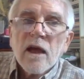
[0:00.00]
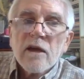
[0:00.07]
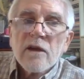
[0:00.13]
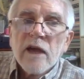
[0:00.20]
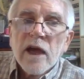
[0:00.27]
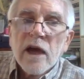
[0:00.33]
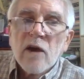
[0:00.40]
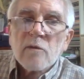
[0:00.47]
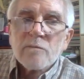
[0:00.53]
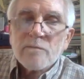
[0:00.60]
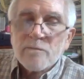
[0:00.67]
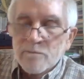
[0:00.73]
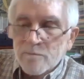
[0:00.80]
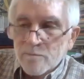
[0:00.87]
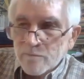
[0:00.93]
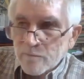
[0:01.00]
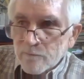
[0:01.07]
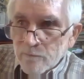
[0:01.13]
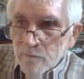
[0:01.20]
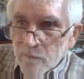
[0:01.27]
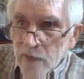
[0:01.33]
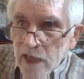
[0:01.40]
Now,
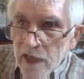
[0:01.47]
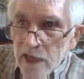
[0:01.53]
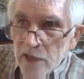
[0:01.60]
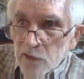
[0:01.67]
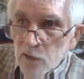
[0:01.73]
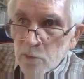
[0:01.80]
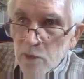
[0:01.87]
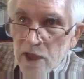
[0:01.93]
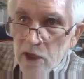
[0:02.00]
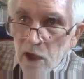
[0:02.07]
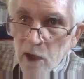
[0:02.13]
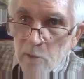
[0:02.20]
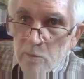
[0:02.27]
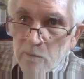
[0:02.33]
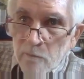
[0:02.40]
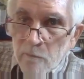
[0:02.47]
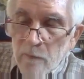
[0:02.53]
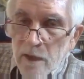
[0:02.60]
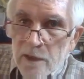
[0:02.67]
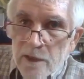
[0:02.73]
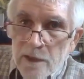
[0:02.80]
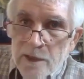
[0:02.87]
it's become
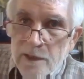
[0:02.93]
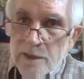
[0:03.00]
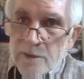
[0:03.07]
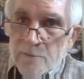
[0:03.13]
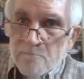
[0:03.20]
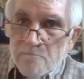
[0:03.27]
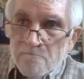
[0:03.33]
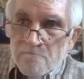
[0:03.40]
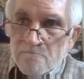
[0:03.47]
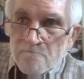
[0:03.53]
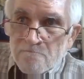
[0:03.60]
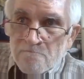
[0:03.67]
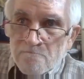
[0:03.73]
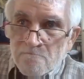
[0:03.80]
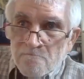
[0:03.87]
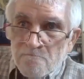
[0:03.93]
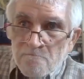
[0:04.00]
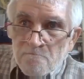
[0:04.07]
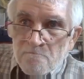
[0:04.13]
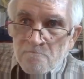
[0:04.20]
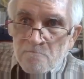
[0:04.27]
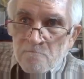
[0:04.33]
kind
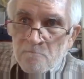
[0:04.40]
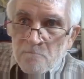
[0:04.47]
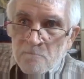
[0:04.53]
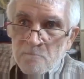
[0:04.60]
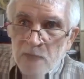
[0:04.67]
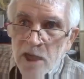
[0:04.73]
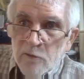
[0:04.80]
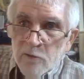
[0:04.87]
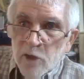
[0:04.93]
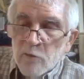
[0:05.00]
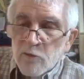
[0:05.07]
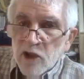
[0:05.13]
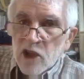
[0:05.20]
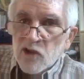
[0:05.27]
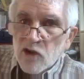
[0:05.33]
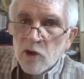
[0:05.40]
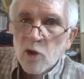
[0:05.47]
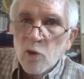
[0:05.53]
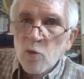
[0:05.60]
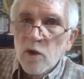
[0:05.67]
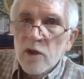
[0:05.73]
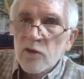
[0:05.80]
of
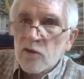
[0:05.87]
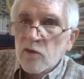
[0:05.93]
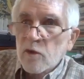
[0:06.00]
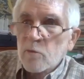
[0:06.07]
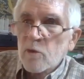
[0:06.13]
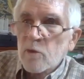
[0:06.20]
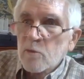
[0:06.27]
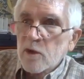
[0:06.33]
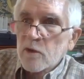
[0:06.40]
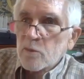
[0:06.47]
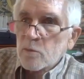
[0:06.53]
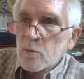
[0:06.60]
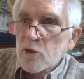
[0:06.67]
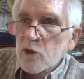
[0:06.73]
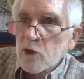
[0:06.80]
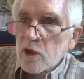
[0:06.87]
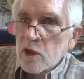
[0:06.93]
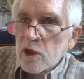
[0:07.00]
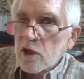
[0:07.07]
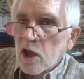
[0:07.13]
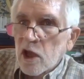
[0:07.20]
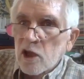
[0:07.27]
conventional wisdom amongst
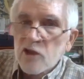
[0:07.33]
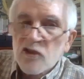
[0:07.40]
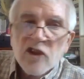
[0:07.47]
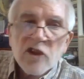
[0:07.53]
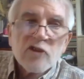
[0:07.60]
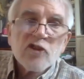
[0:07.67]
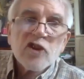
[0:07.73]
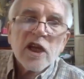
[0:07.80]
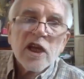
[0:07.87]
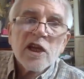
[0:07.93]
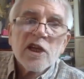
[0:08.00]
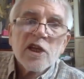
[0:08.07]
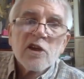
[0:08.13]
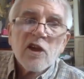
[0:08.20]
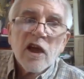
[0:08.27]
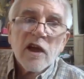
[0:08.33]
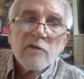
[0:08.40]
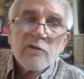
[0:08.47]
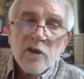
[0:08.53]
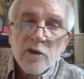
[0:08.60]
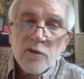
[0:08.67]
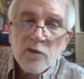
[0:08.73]
particularly college-educated
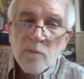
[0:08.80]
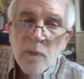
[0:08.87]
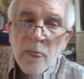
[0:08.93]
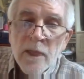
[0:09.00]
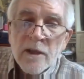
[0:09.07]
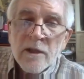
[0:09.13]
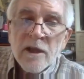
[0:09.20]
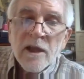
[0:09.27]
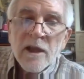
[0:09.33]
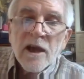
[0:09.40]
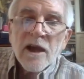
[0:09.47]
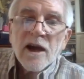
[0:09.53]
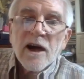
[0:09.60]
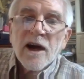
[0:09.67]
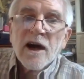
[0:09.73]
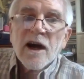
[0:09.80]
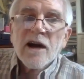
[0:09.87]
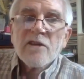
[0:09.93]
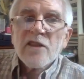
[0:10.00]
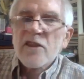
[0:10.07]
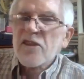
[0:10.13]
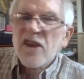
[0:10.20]
leftists
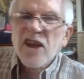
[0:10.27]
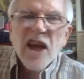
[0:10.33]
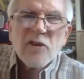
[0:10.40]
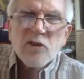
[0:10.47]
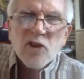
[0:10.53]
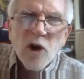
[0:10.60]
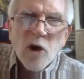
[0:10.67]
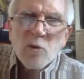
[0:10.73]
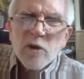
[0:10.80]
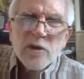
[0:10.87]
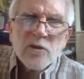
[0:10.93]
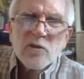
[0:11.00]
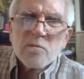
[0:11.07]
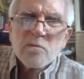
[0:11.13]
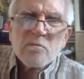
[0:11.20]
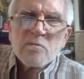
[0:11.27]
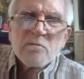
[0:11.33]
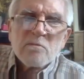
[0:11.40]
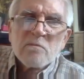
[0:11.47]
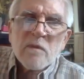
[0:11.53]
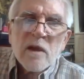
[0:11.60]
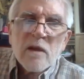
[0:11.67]
that the left's always
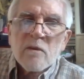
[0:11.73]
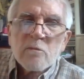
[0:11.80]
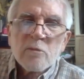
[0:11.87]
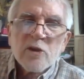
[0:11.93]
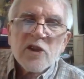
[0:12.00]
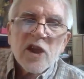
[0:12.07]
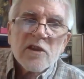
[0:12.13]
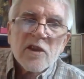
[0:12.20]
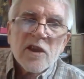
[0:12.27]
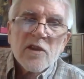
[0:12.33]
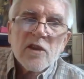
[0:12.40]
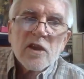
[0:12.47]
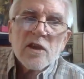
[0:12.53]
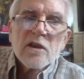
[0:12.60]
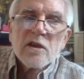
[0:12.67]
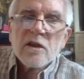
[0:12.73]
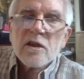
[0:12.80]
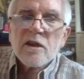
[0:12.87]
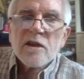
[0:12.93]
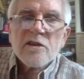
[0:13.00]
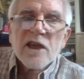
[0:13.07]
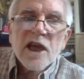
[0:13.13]
predicting
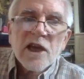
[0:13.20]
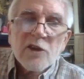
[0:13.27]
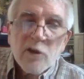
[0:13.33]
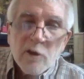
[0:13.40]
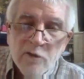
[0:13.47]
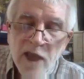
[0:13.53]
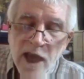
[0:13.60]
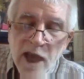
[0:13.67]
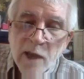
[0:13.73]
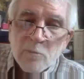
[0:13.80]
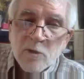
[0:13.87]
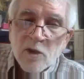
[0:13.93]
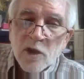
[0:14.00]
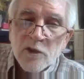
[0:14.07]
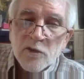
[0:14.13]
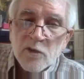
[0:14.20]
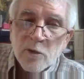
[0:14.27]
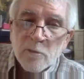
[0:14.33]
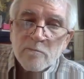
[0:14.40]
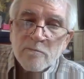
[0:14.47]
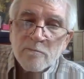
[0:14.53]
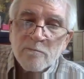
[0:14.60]
the end of capitalism,